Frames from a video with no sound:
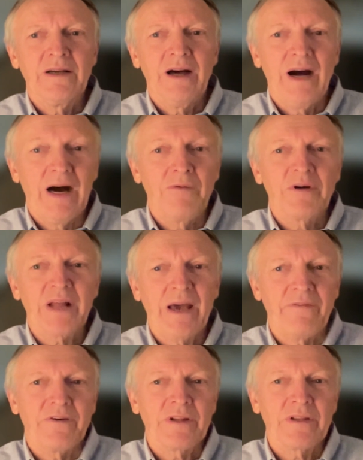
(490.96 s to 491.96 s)
Our
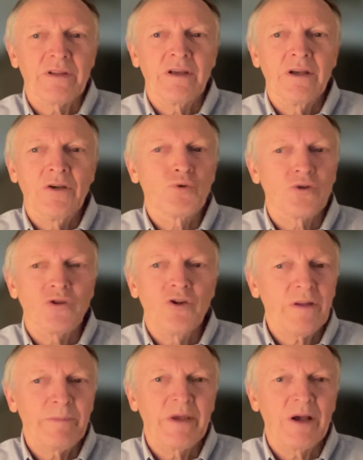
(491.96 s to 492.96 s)
effort should
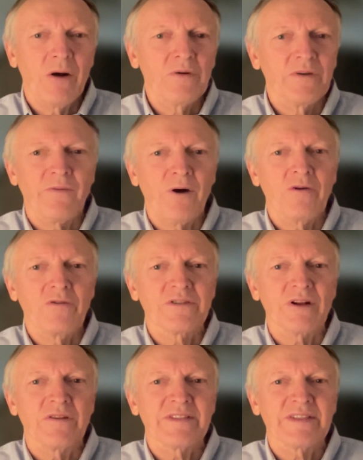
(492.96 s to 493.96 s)
not be only
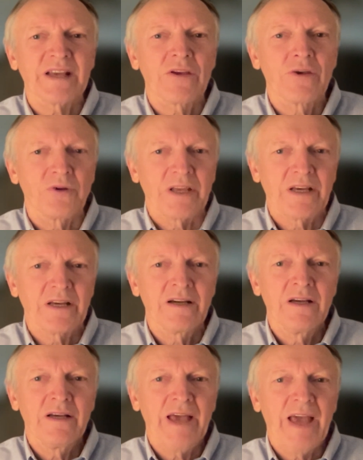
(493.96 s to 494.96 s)
focused on securing
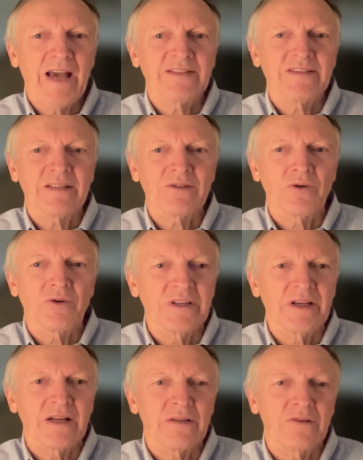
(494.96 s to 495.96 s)
access to
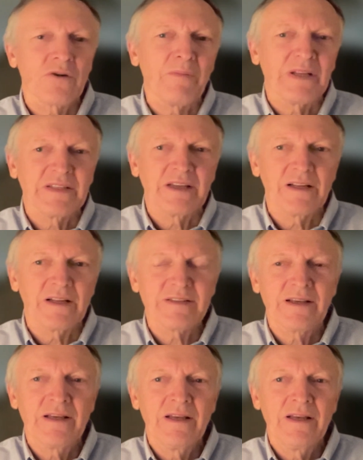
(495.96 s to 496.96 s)
critical raw
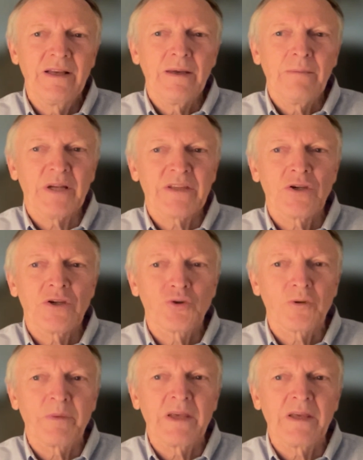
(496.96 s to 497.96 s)
materials, but it
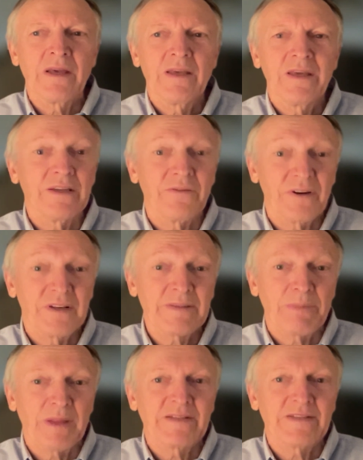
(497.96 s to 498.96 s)
should be, in the
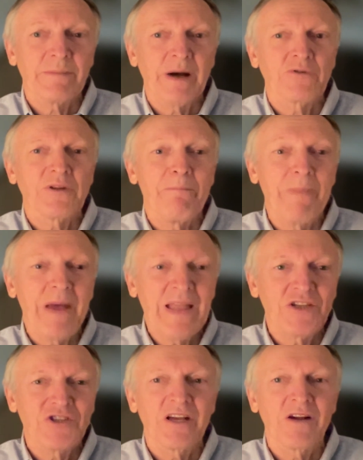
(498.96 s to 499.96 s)
first place, about
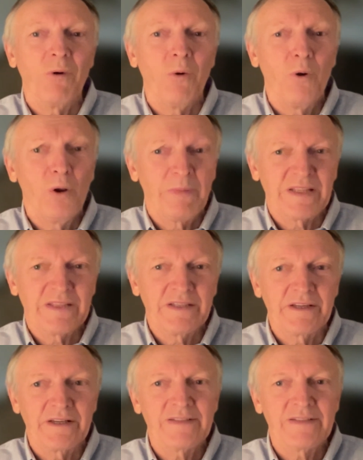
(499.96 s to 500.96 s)
managing all
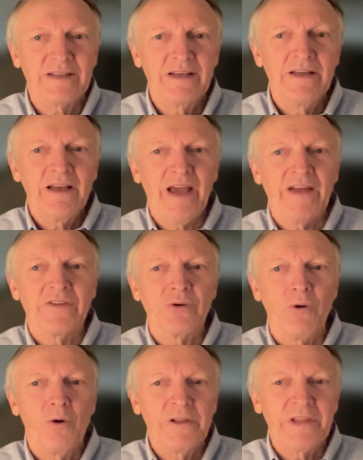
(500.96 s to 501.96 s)
materials and
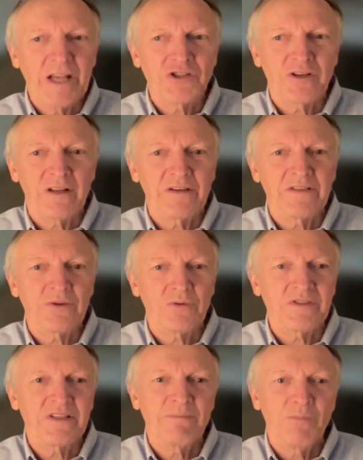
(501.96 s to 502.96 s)
all natural
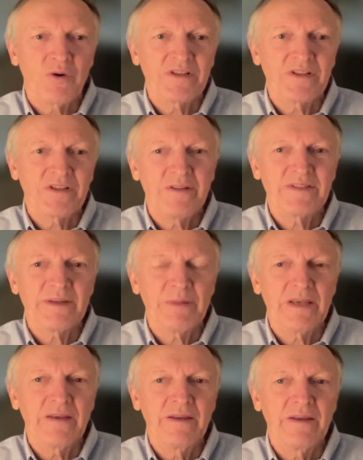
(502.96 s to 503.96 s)
resources more responsibly.